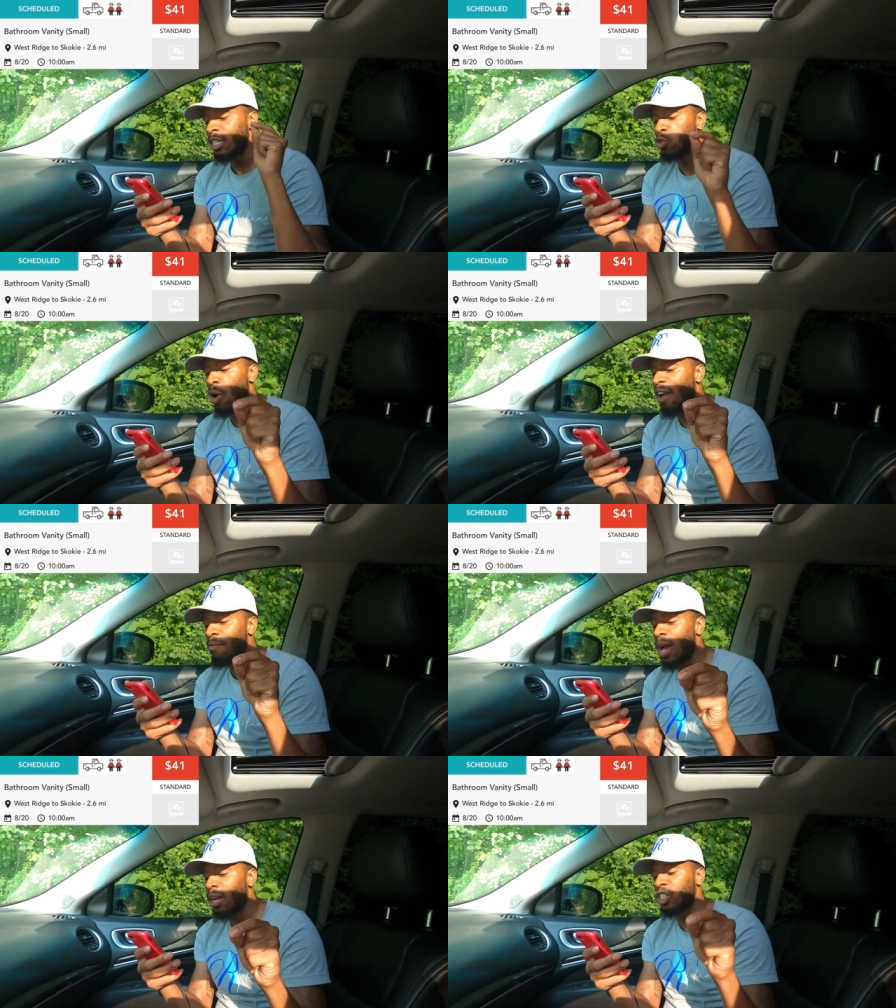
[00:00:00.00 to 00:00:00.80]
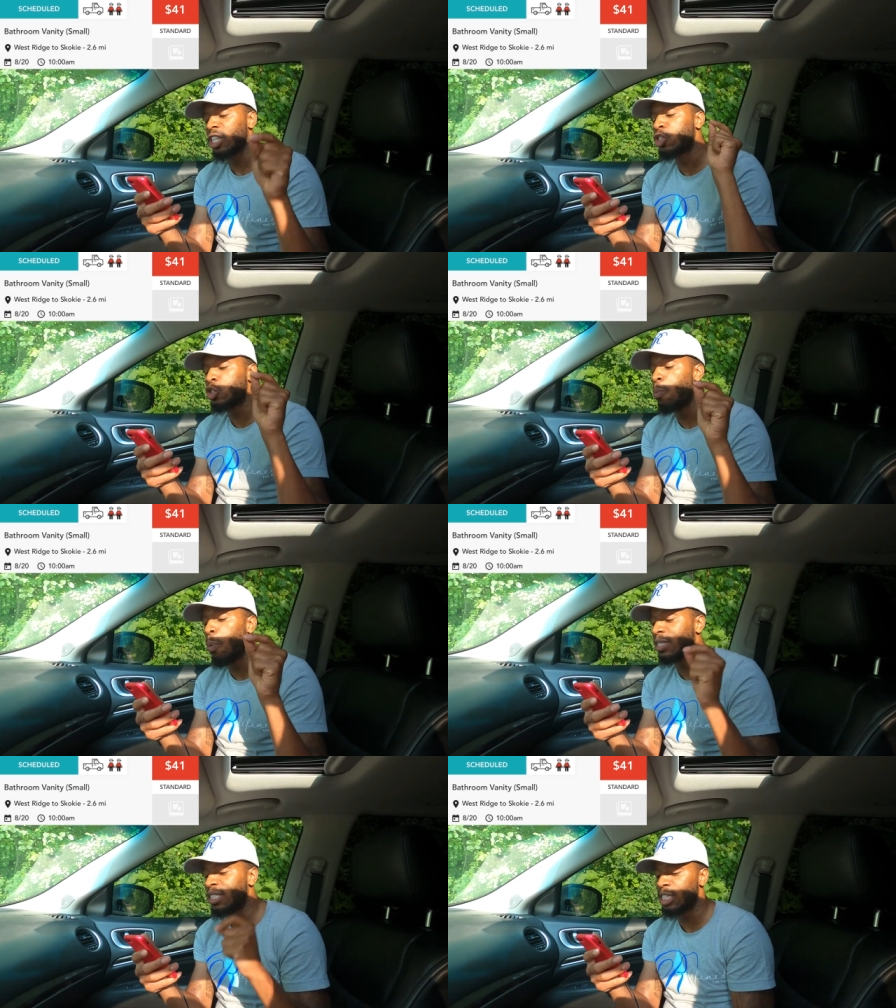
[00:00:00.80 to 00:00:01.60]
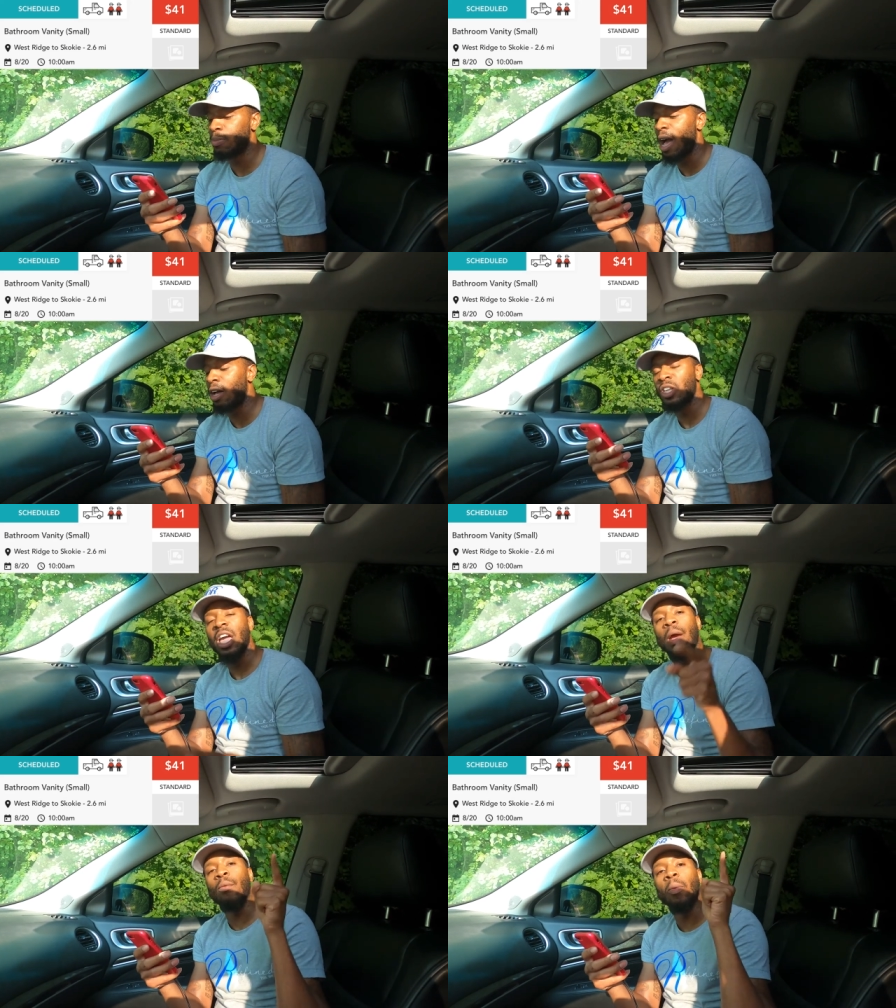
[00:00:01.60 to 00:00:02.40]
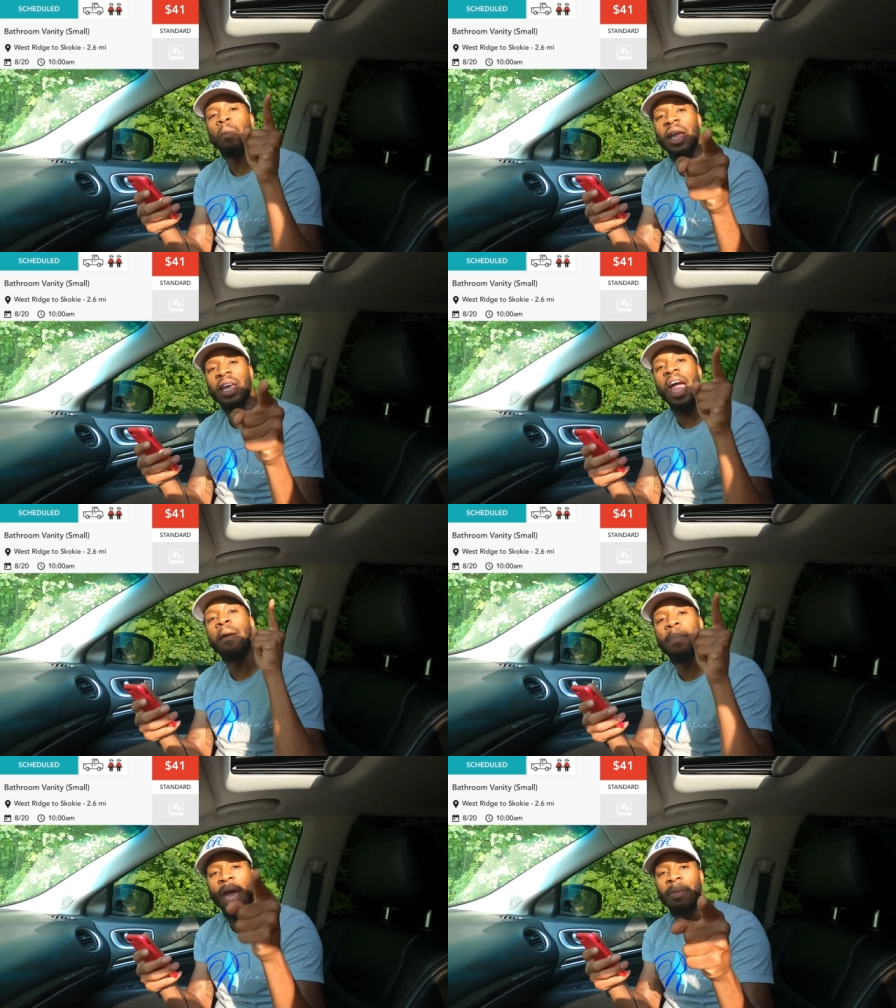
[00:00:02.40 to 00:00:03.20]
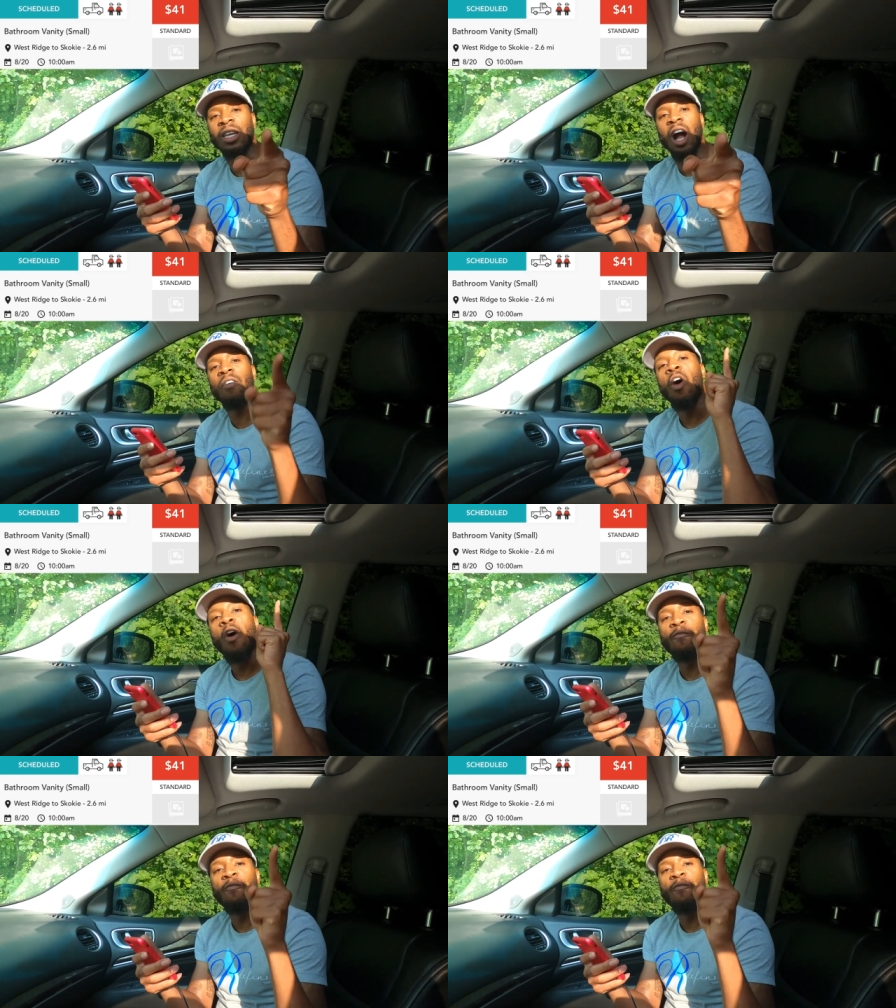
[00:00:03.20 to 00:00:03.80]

The drive mileage is 2.6 miles, and we'll make a payment of